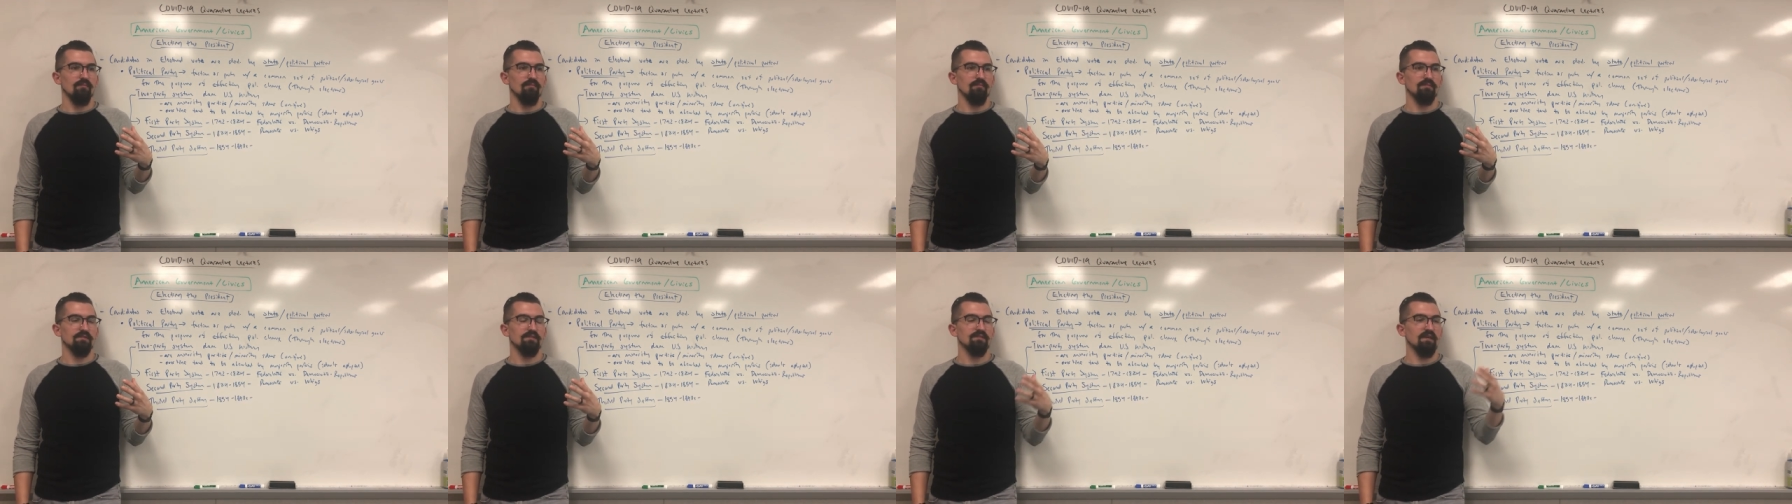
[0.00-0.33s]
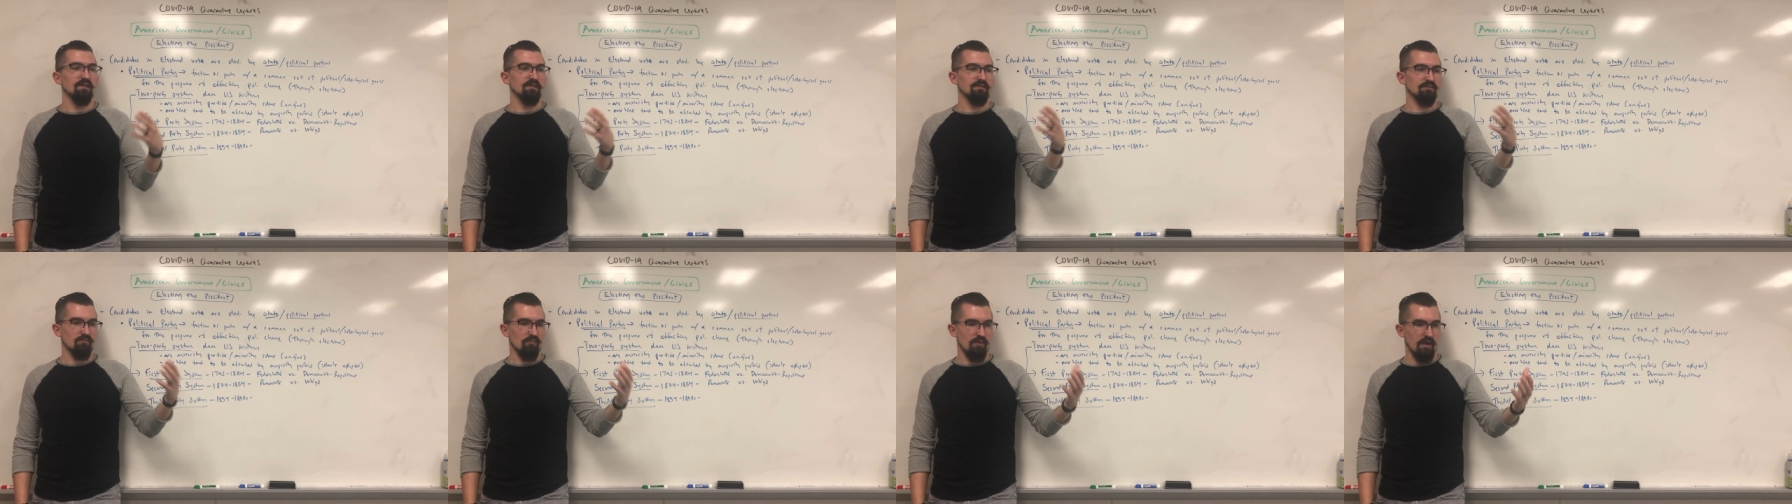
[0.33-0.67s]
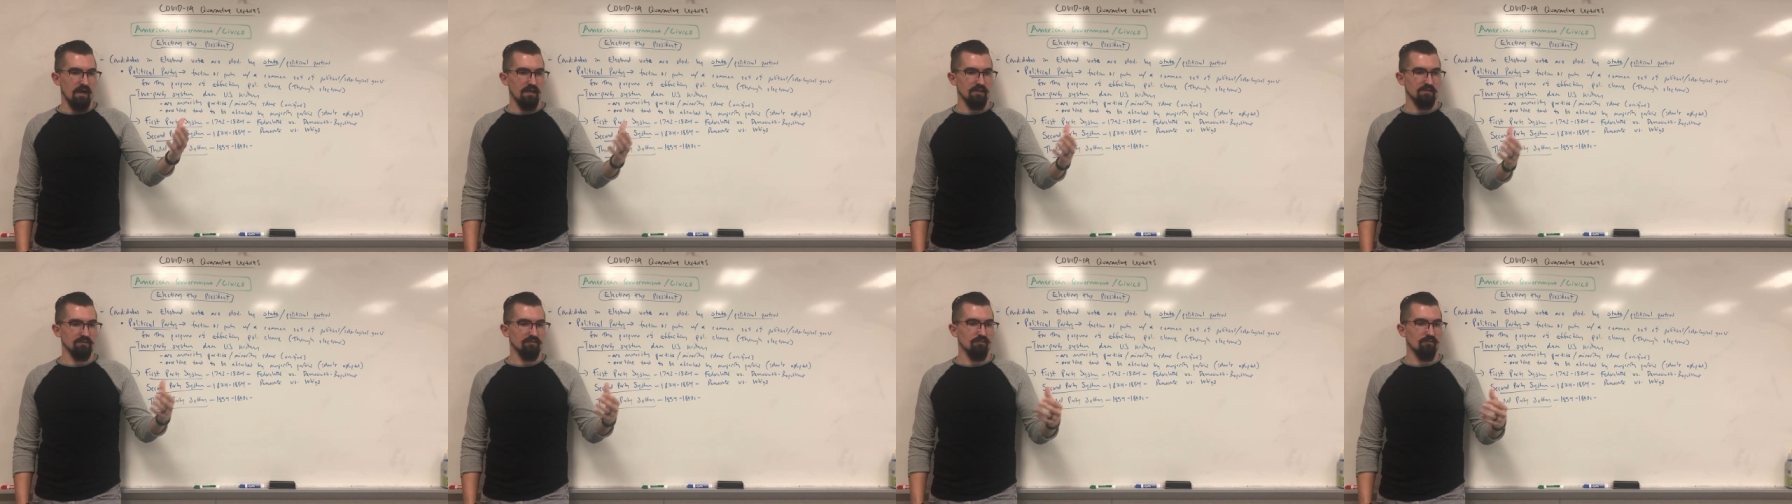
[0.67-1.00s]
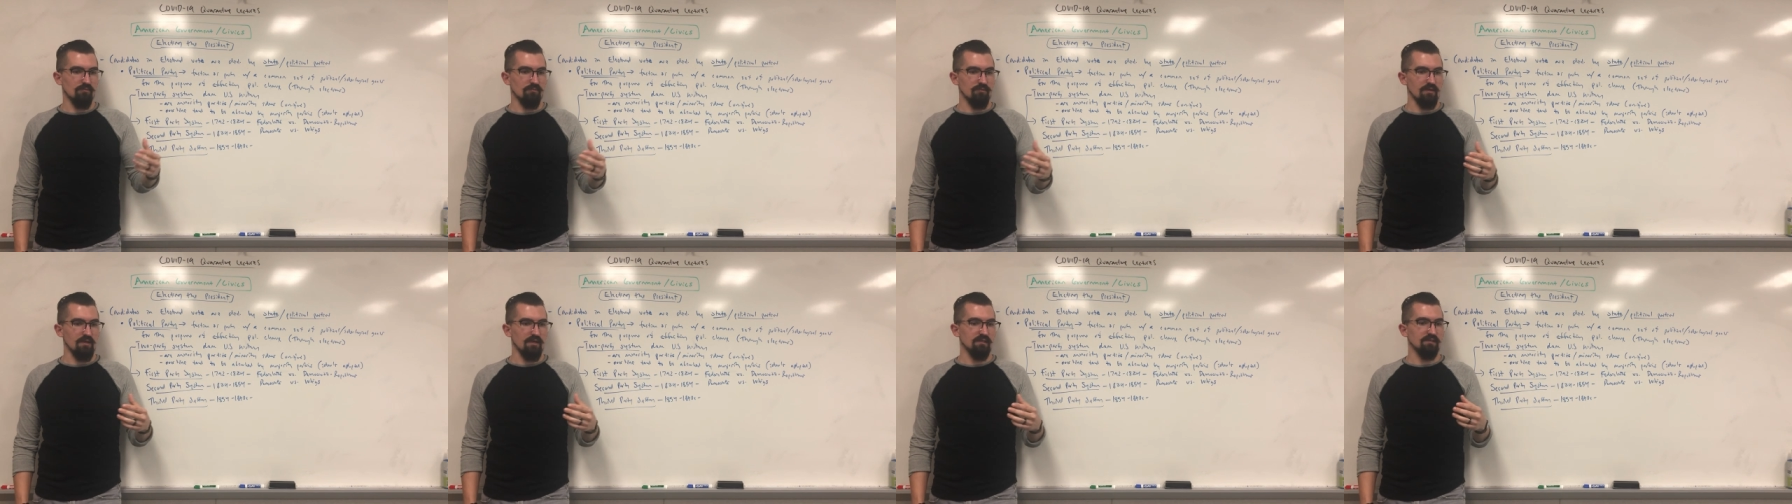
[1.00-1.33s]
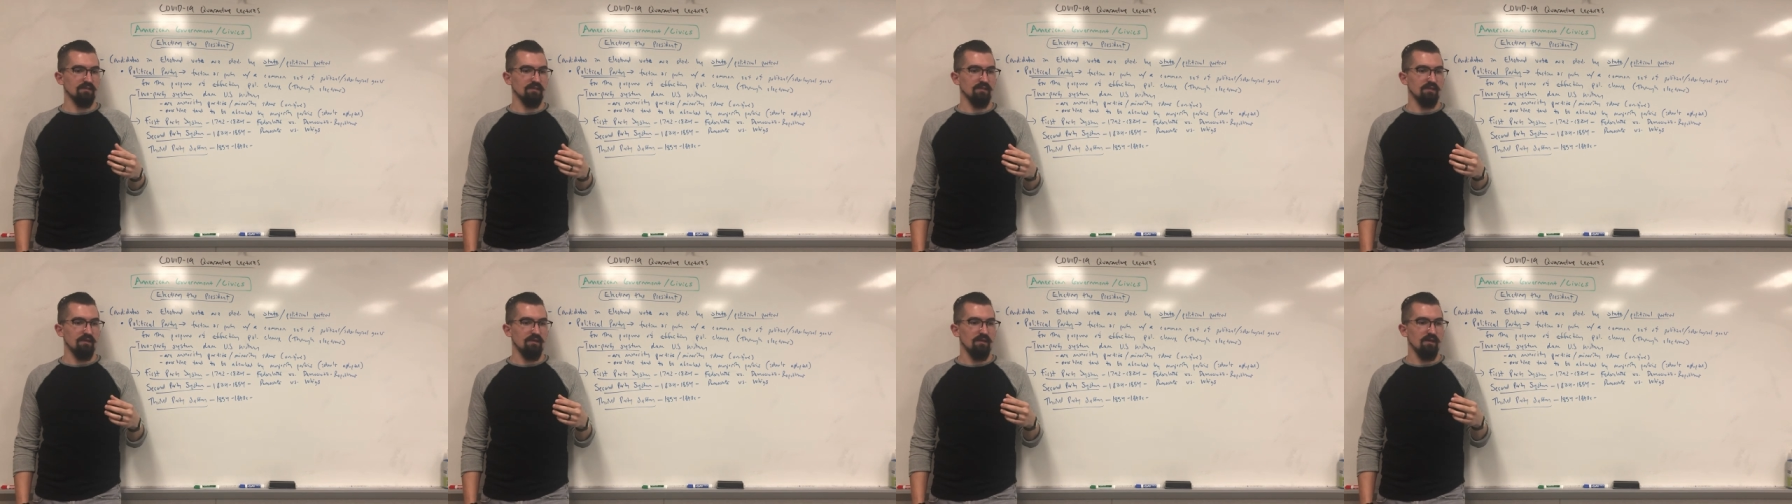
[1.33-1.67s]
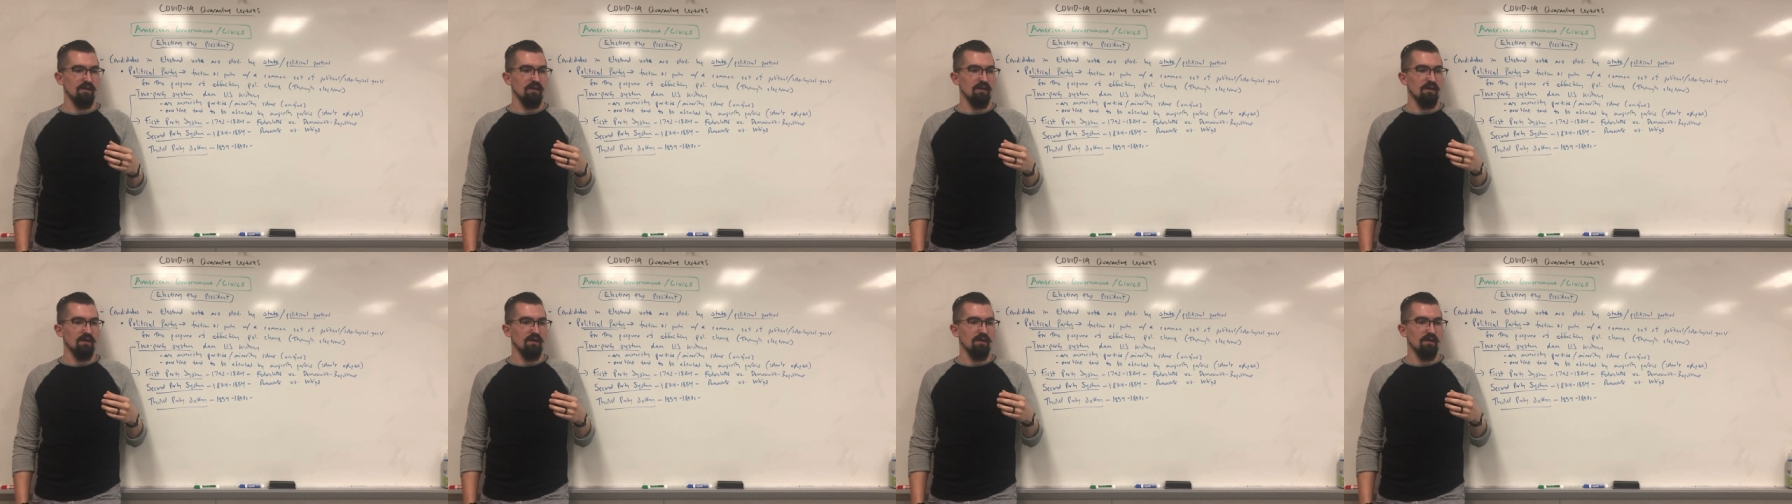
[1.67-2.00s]
states' rights oriented
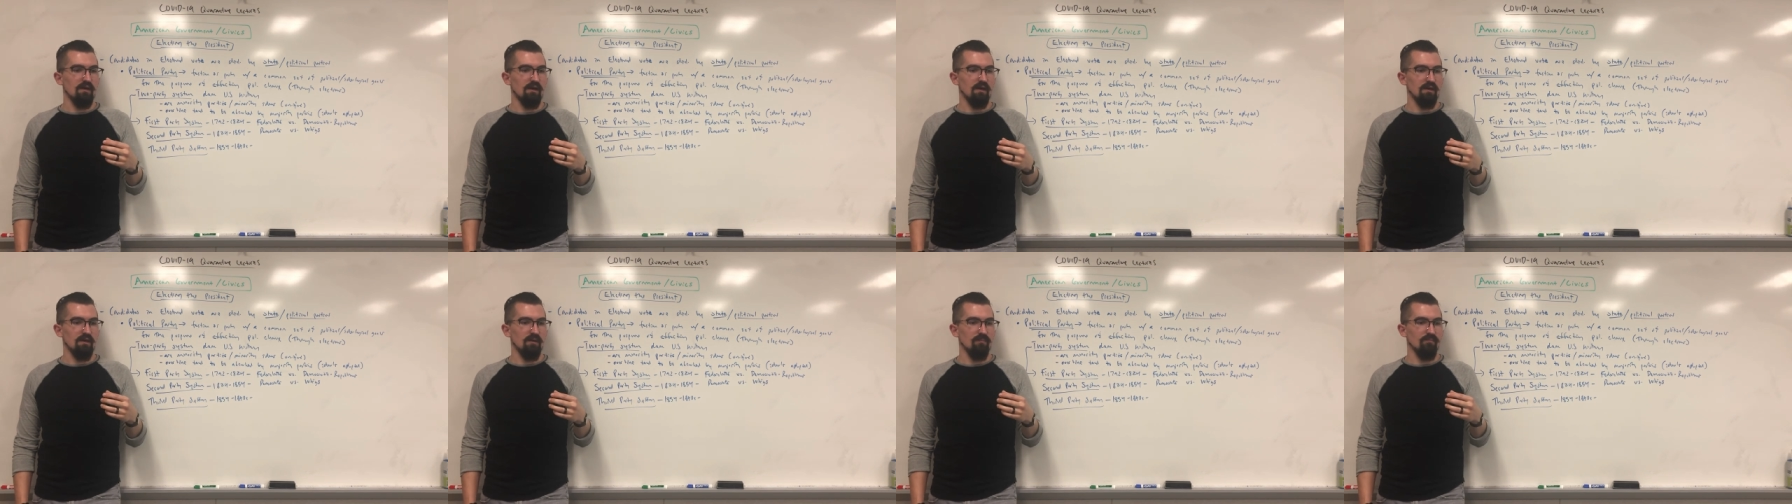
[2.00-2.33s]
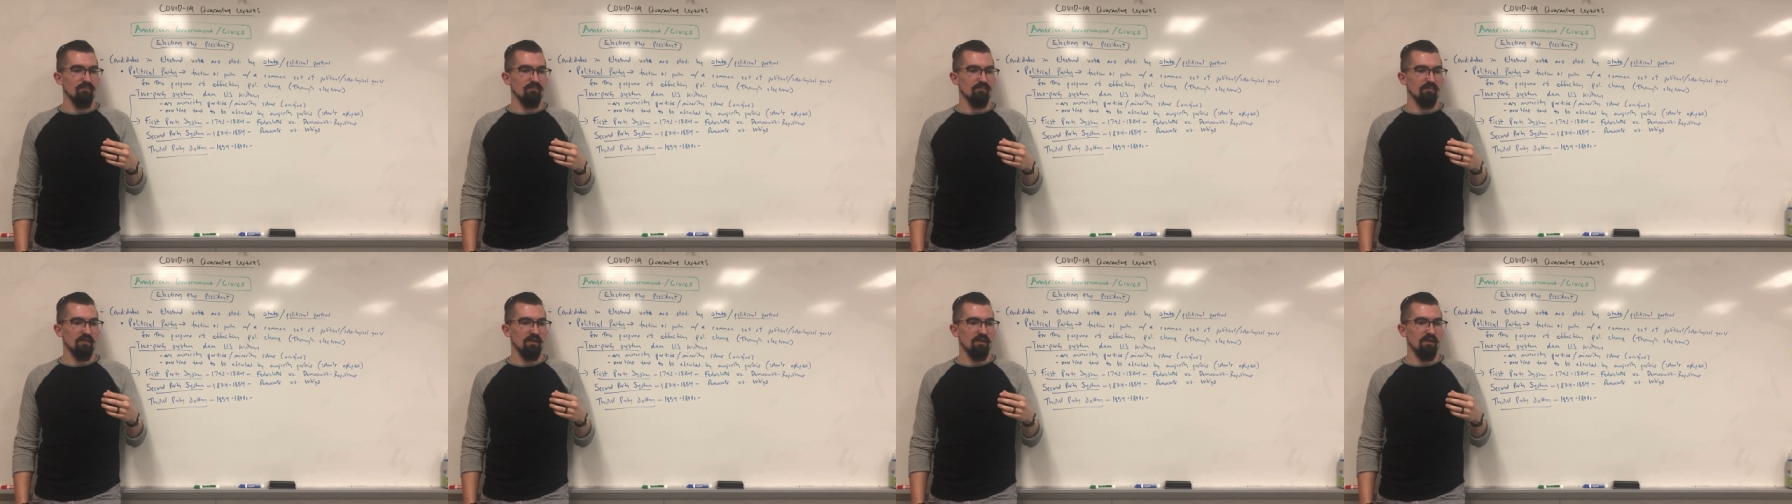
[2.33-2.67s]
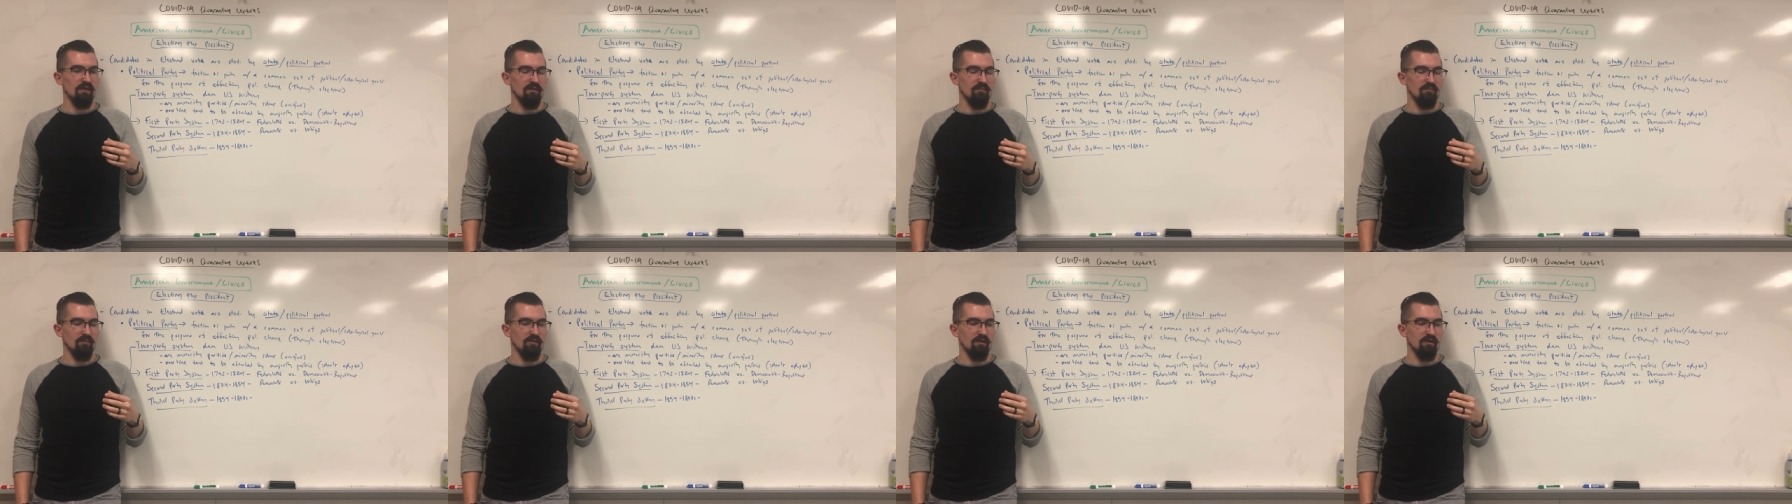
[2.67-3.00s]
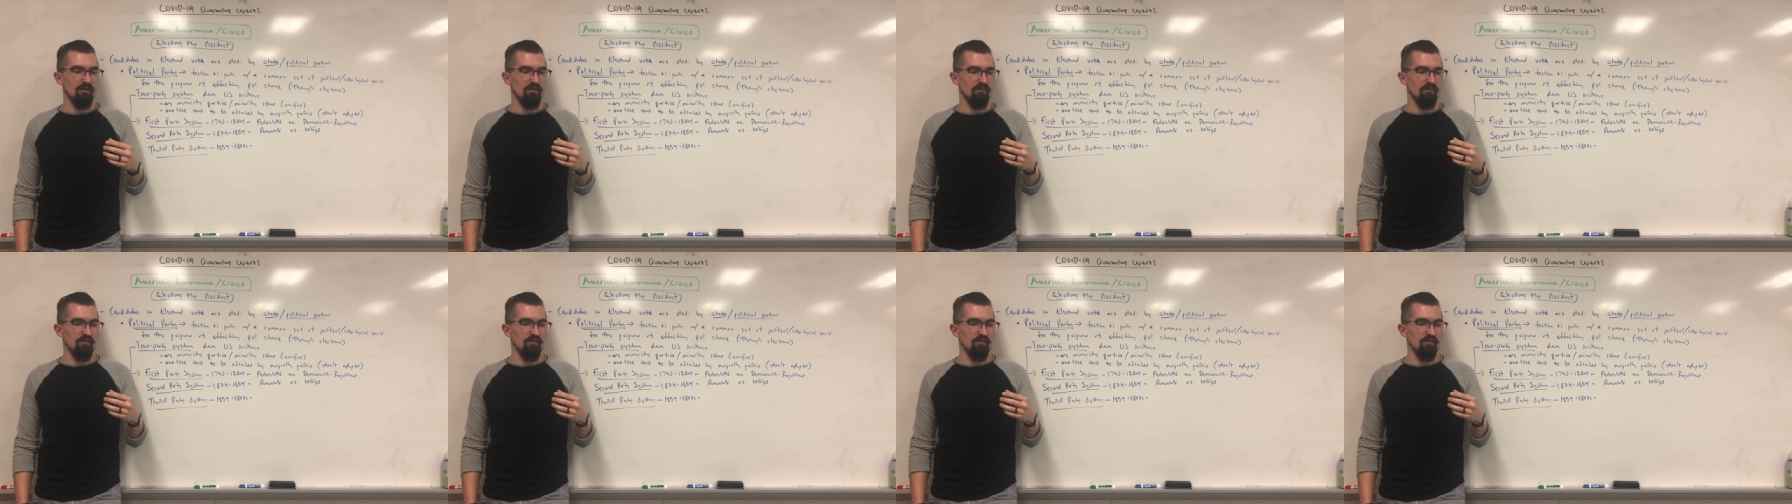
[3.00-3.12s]
and